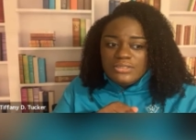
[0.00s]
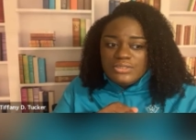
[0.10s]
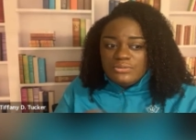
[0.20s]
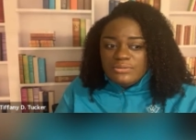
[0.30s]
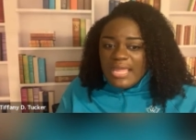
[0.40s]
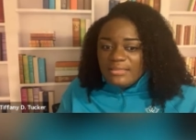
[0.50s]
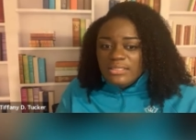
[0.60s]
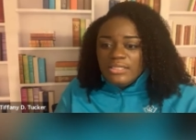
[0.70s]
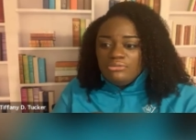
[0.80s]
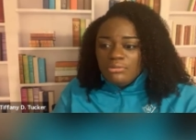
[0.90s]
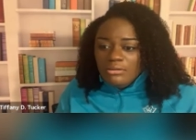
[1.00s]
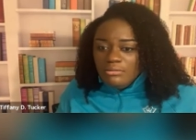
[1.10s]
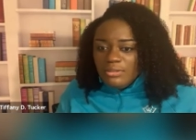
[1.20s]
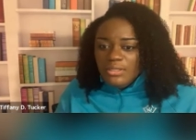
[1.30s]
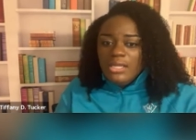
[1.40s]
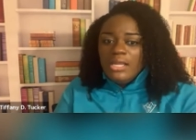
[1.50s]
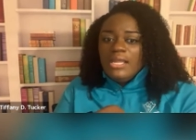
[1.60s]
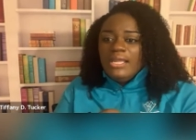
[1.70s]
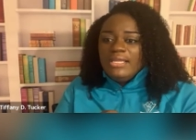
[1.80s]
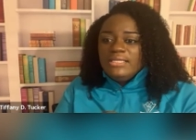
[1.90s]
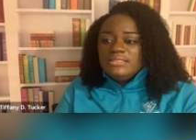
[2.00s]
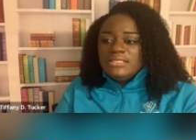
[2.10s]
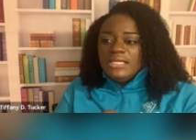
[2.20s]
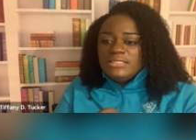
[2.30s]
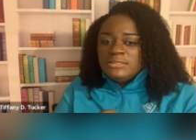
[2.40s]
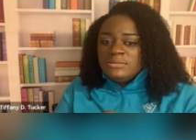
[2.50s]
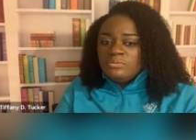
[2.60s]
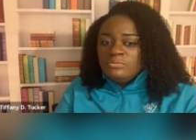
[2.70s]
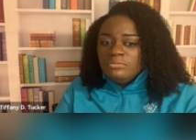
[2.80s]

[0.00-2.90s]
student athlete growth is